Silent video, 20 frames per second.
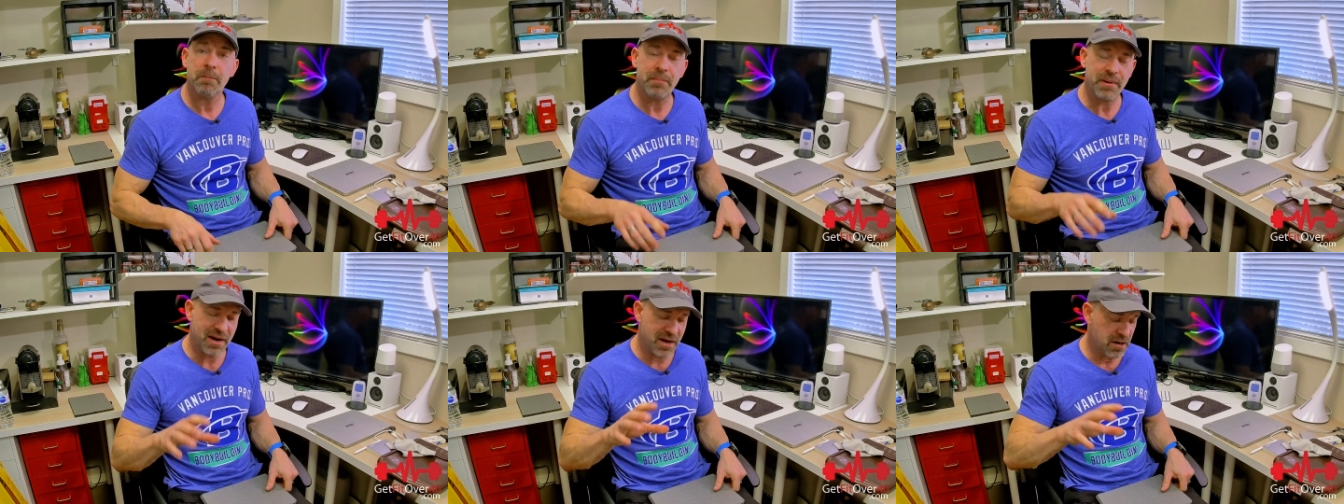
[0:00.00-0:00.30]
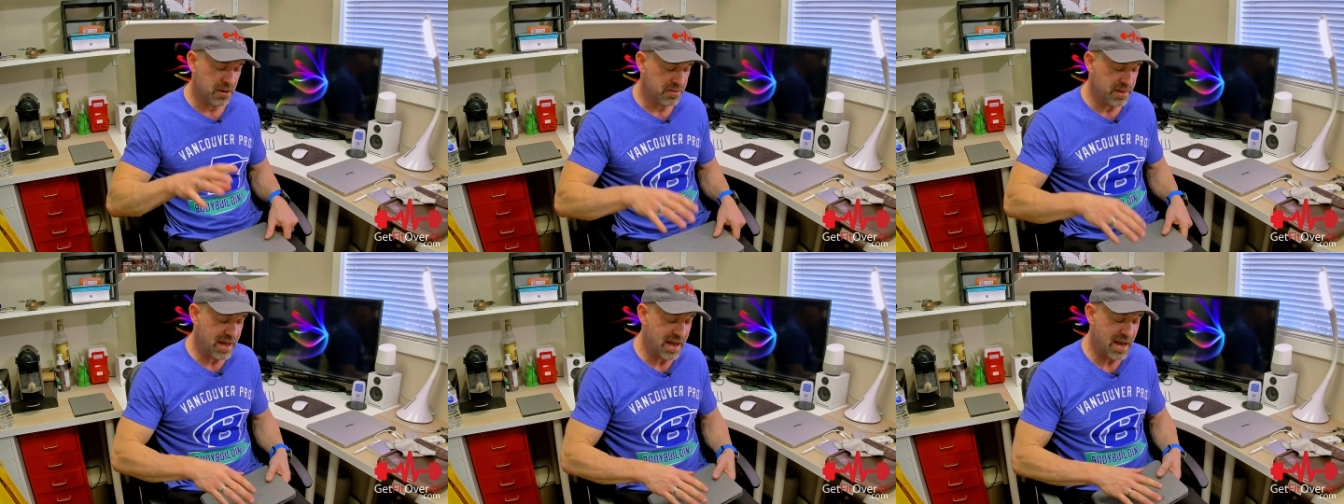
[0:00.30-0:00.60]

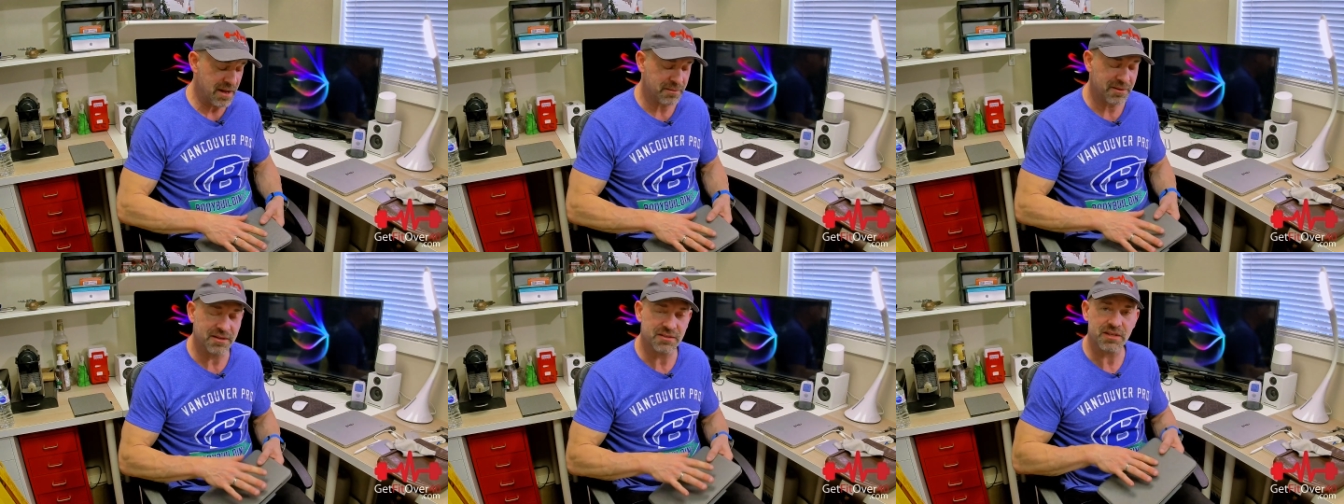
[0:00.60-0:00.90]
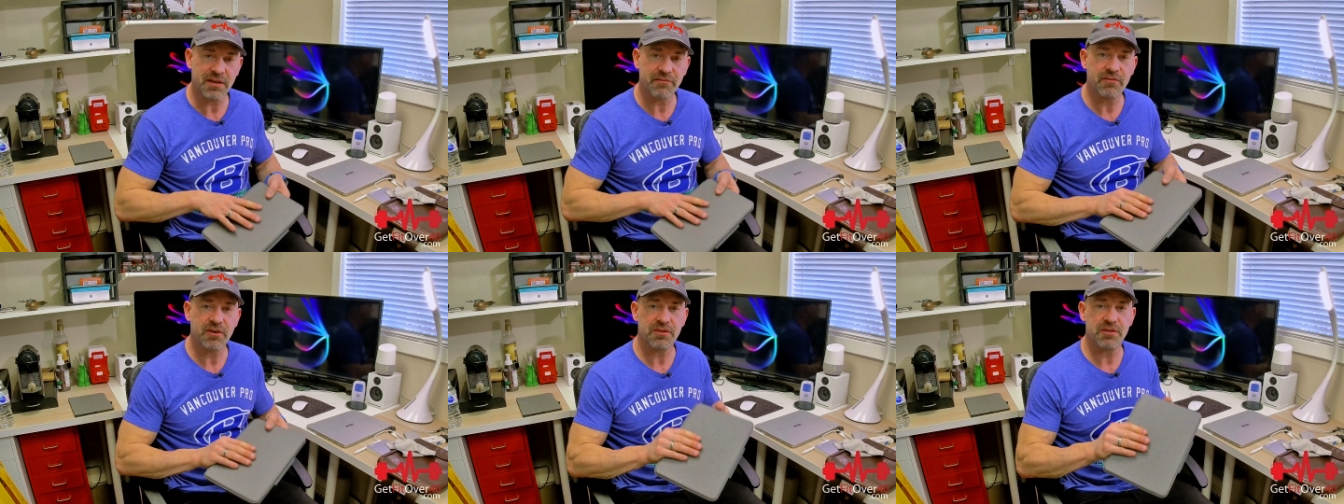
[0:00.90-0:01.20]
pair that because
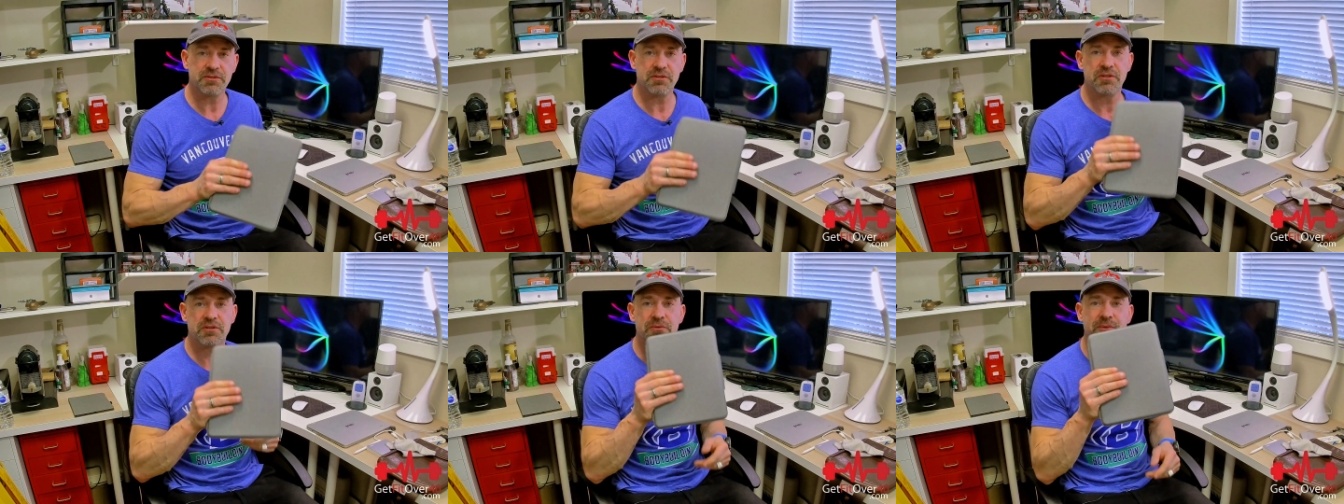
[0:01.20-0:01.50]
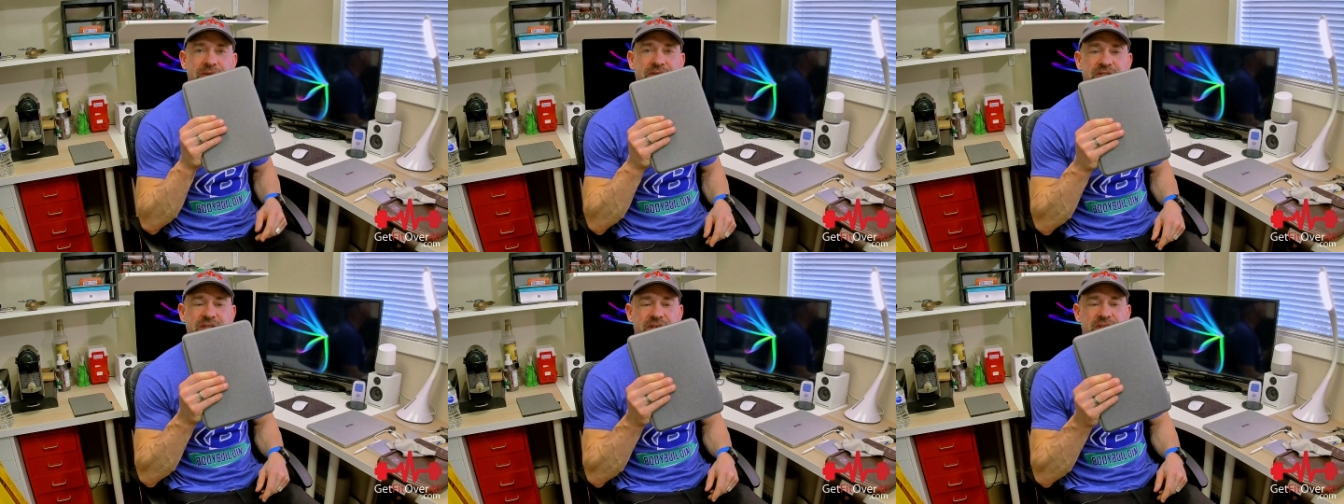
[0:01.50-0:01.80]
I've got there's a
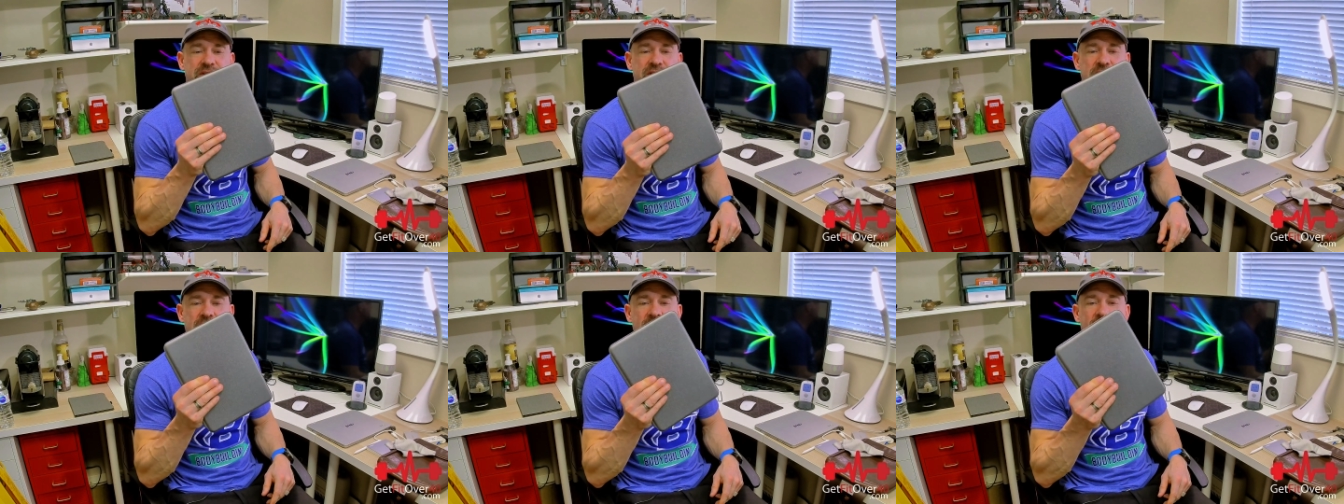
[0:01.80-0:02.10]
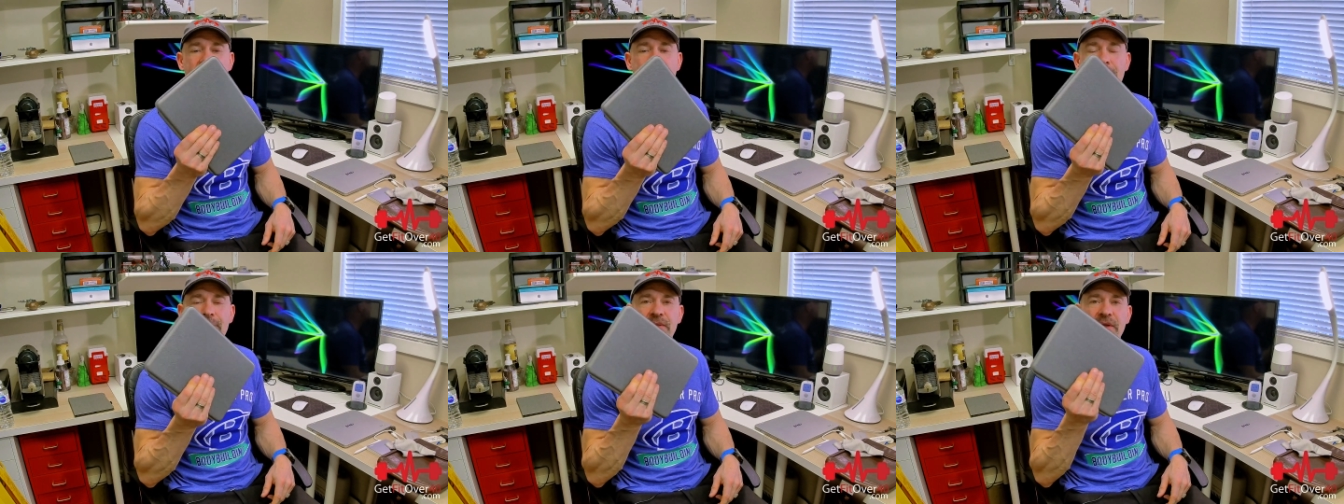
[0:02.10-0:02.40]
360
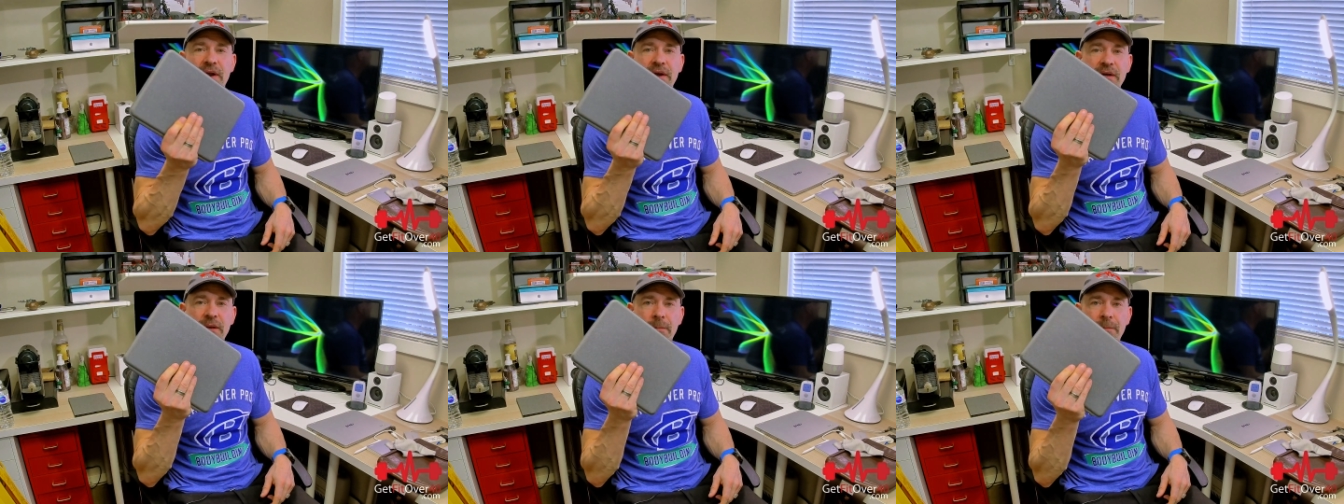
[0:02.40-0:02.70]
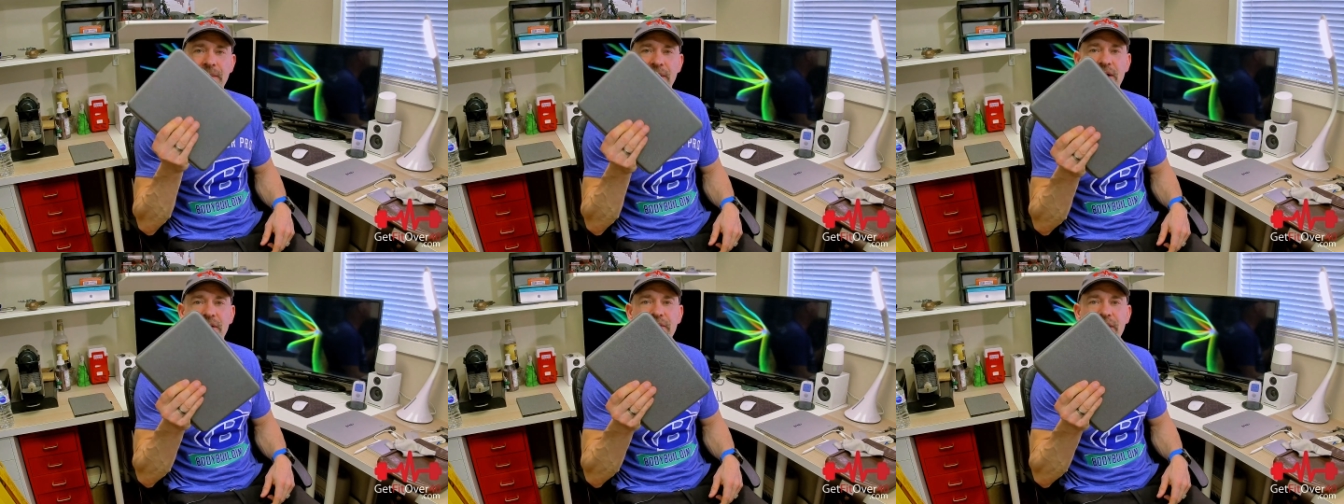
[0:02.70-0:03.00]
app that I can
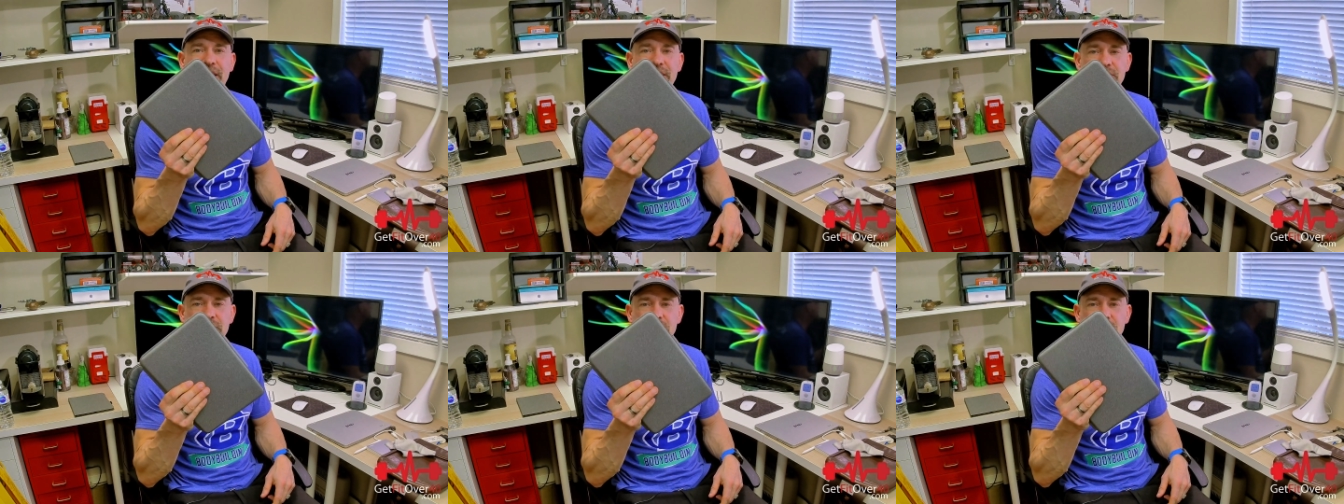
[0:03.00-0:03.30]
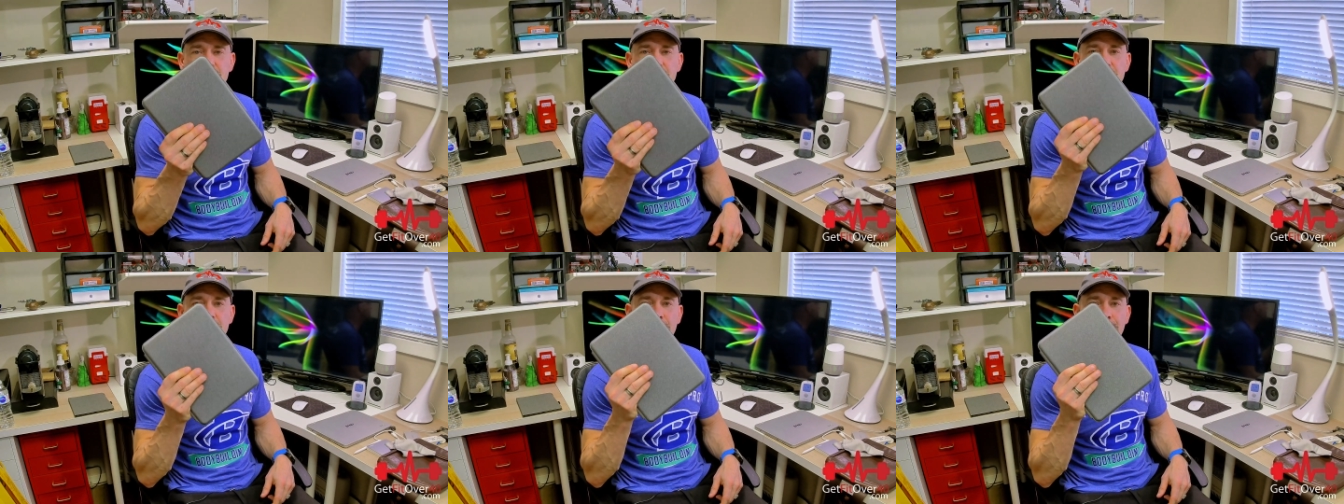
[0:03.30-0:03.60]
pair that
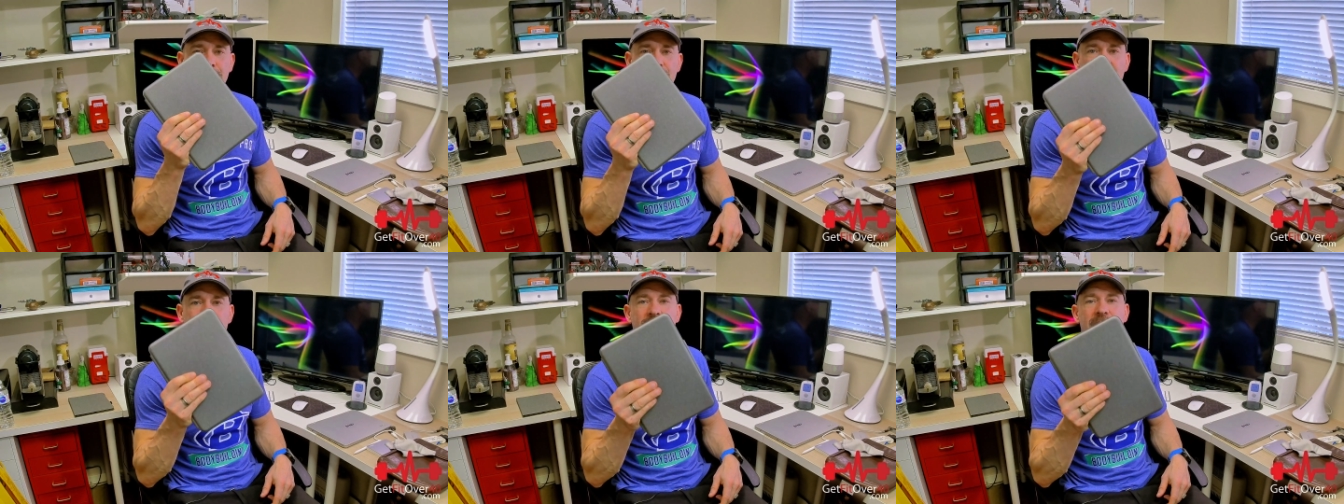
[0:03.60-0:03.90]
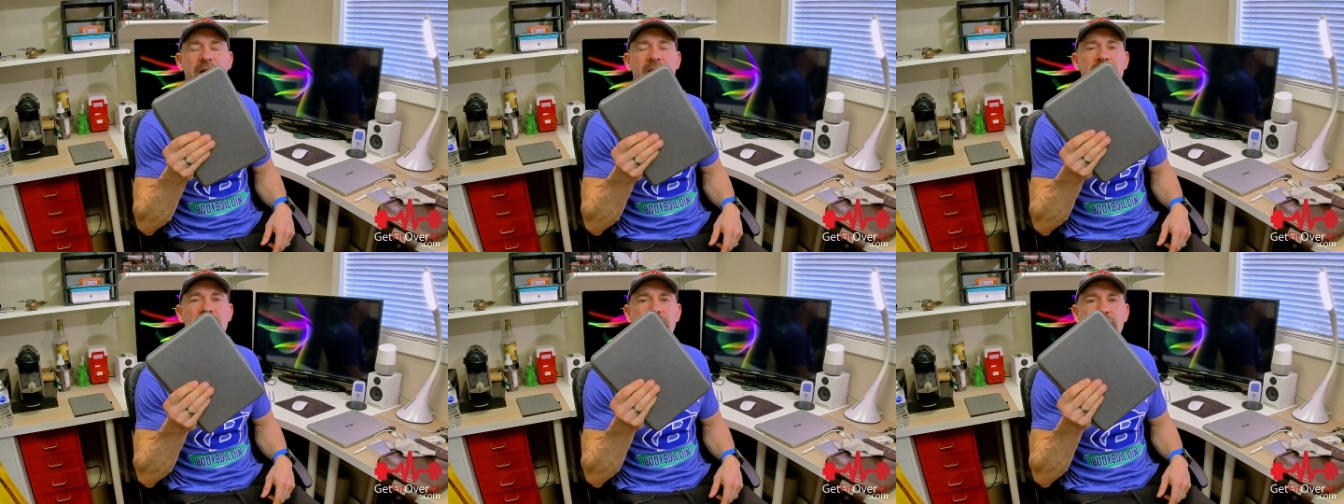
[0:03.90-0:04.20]
to and bring
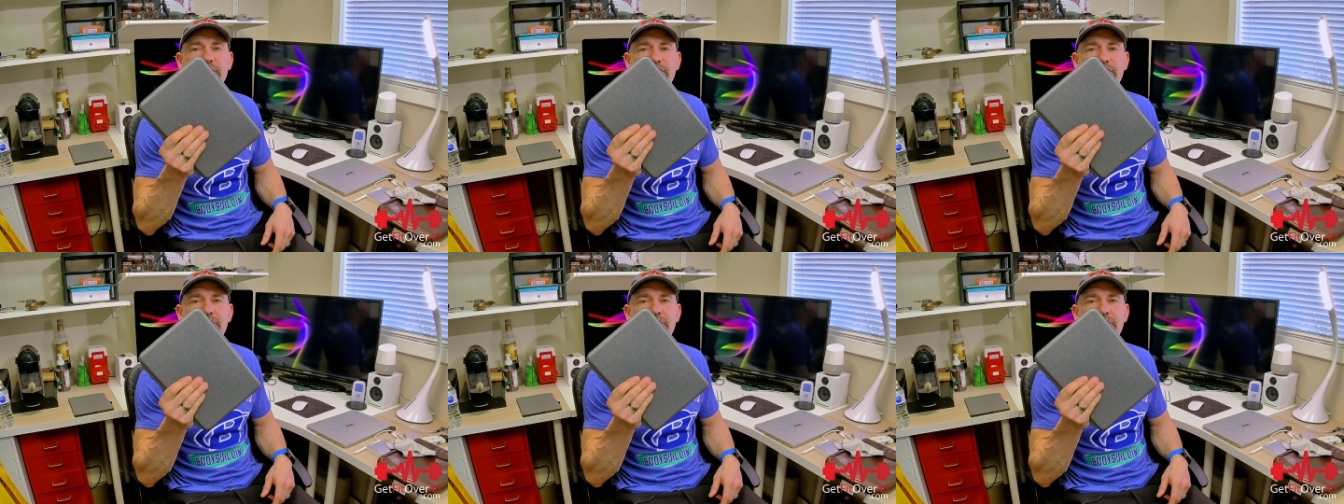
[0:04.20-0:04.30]
my uh,